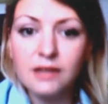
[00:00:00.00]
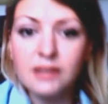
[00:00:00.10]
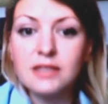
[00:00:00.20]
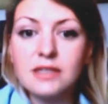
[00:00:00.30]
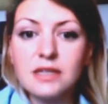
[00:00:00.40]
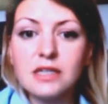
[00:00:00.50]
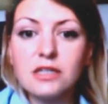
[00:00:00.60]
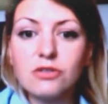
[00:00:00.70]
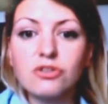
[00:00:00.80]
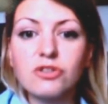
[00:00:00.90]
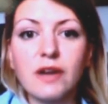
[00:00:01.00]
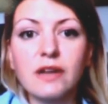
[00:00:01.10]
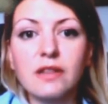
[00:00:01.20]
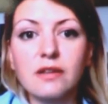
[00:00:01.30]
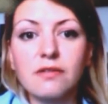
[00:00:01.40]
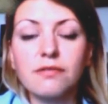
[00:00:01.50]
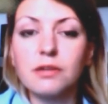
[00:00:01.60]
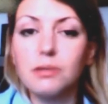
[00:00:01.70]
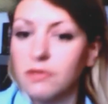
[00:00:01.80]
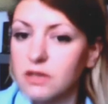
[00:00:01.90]
that seeks to strengthen
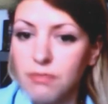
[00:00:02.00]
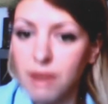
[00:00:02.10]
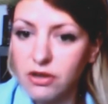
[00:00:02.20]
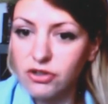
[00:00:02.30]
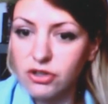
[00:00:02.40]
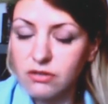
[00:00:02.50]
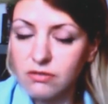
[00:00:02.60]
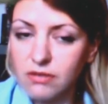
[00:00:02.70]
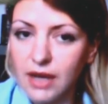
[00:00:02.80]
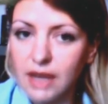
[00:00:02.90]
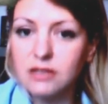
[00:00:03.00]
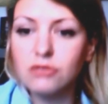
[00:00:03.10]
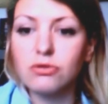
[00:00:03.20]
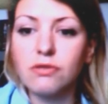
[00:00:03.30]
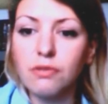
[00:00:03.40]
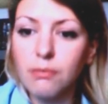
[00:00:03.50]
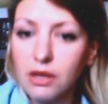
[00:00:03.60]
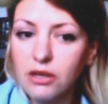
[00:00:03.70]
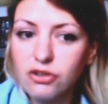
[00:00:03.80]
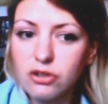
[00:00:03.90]
freedom of expression, access to
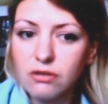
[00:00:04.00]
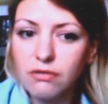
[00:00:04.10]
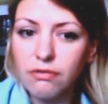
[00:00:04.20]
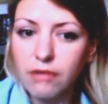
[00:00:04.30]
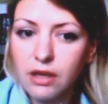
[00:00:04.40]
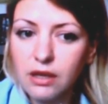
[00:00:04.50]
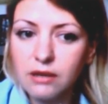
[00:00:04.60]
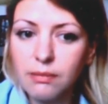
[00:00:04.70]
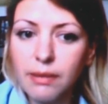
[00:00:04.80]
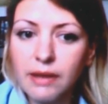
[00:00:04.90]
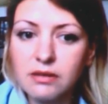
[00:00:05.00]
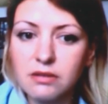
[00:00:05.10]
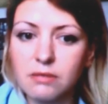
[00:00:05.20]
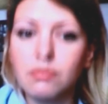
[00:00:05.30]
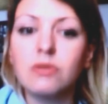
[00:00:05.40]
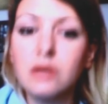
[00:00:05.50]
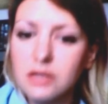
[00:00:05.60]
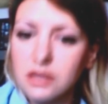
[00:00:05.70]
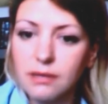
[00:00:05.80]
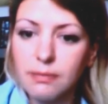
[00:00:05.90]
information, free, independent and
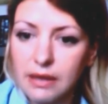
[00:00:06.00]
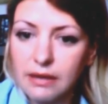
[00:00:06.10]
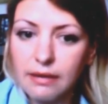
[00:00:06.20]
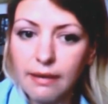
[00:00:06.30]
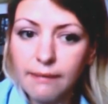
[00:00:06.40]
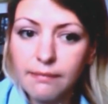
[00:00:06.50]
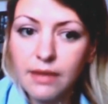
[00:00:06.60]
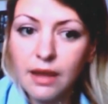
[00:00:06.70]
pluralistic media,